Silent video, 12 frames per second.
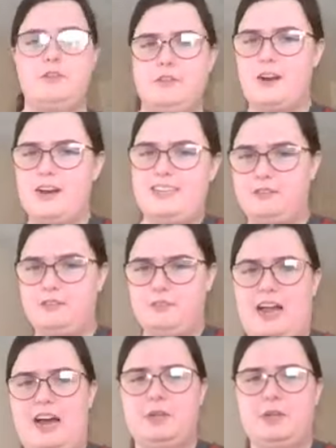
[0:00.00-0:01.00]
dried
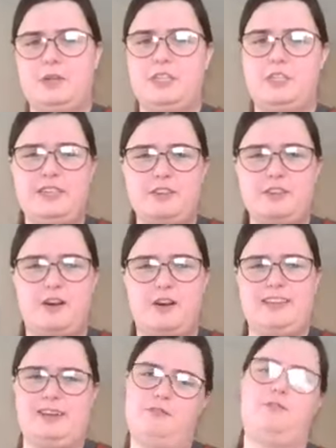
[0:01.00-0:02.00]
elderflower. You can get dried
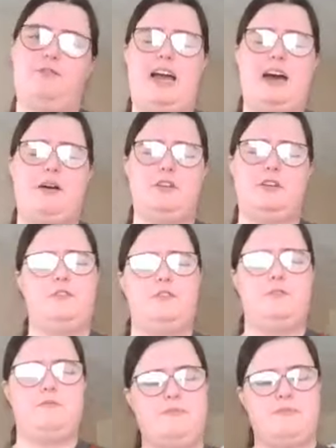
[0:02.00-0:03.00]
elderflower
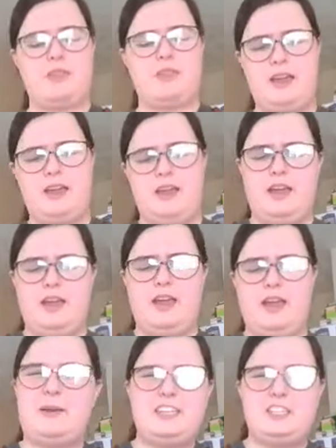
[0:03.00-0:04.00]
from
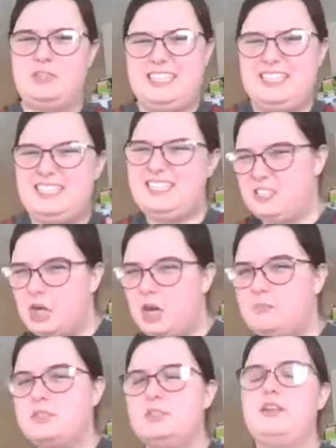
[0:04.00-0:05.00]
specialty tea
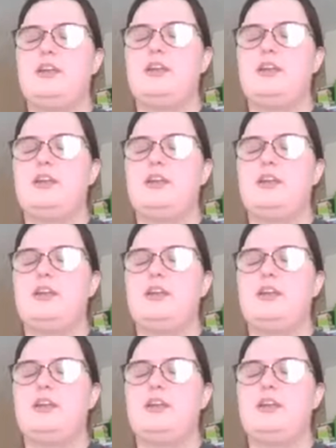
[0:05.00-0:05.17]
shops,